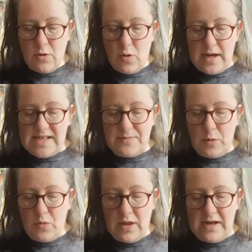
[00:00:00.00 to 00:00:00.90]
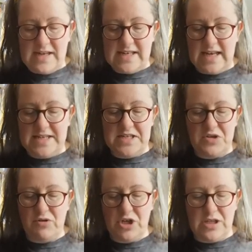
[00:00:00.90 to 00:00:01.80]
quite smooth and is less
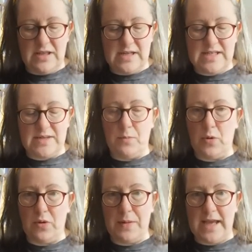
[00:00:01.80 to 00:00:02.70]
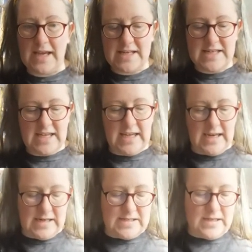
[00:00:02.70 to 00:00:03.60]
astringent than some other black
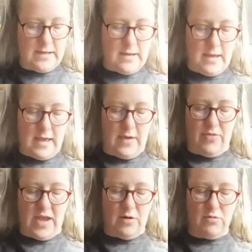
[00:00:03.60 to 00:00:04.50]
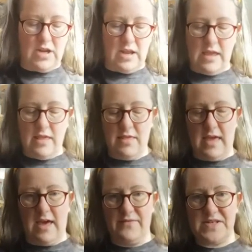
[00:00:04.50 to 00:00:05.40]
teas. And then underneath you
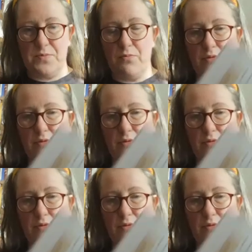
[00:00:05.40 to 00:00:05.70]
have some